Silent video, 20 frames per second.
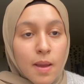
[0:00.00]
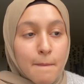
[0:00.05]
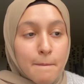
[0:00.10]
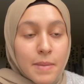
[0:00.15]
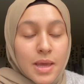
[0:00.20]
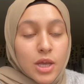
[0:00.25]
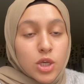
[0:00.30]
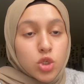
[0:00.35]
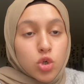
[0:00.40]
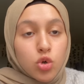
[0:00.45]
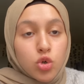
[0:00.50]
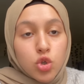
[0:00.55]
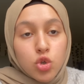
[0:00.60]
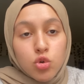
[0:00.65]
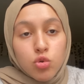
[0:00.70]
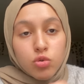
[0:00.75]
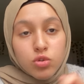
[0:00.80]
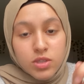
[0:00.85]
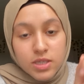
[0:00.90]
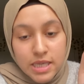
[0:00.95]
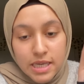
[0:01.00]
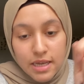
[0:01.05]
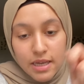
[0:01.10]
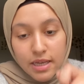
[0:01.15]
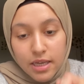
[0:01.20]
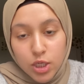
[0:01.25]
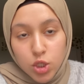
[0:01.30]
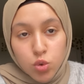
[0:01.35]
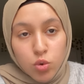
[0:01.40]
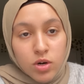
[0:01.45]
Make sure you tick
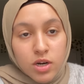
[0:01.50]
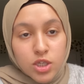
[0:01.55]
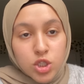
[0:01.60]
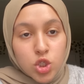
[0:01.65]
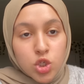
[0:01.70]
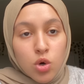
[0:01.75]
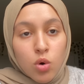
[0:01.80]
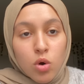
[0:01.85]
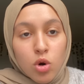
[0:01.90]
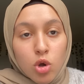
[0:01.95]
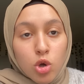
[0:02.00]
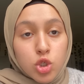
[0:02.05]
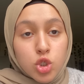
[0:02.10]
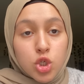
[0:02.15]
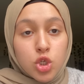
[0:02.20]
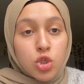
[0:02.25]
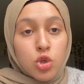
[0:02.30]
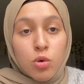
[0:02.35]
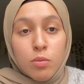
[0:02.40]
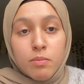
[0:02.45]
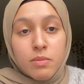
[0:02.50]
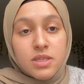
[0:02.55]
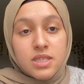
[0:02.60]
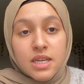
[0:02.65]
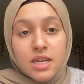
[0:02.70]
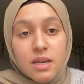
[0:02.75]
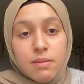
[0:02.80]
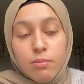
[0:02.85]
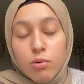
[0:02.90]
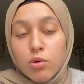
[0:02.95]
each one as you go along so you don't miss
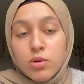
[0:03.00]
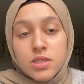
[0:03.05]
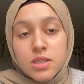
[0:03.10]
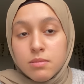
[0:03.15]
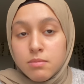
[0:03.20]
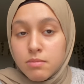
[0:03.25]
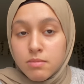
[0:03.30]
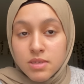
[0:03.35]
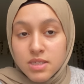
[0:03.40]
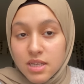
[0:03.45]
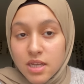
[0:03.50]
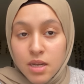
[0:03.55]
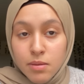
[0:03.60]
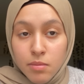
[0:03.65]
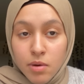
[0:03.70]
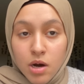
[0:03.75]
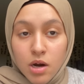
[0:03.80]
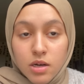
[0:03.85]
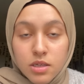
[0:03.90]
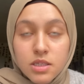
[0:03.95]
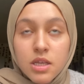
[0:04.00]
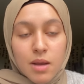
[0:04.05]
any points and miss any marks.